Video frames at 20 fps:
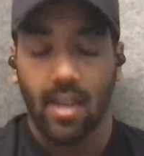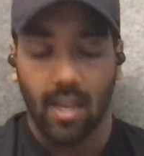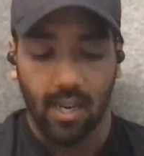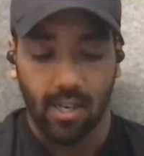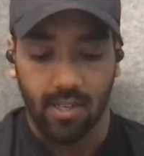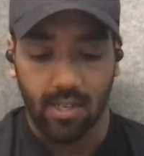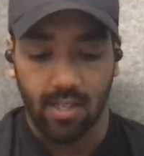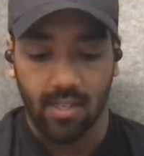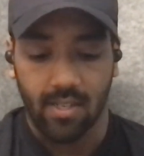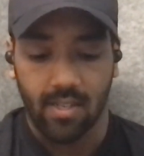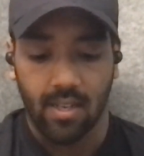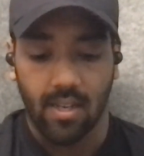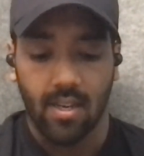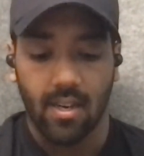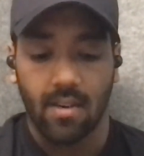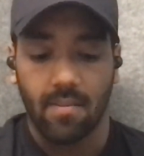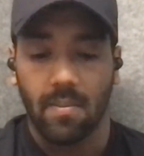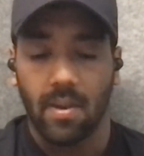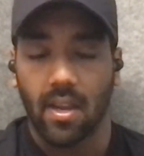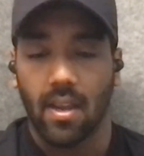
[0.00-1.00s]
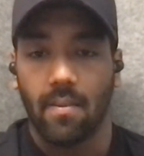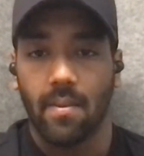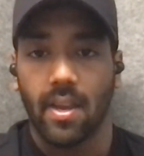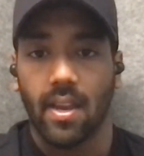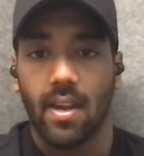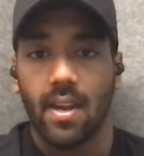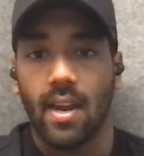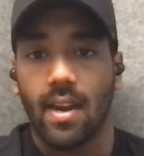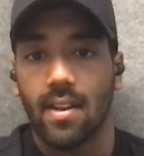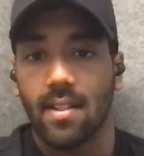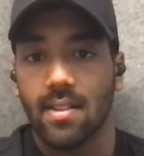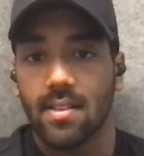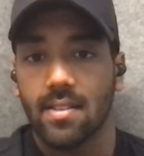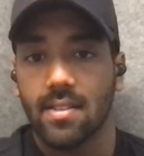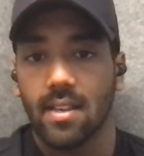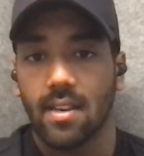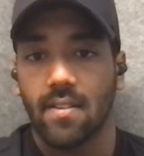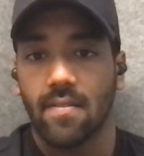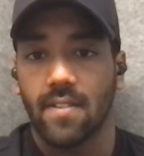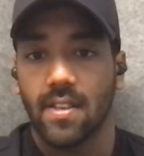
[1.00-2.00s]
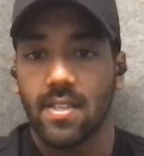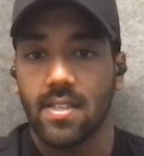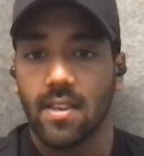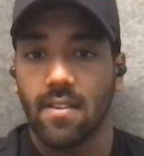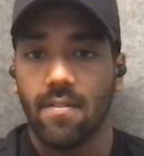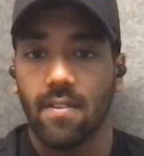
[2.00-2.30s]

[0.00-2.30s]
interested in becoming an analyst at a VC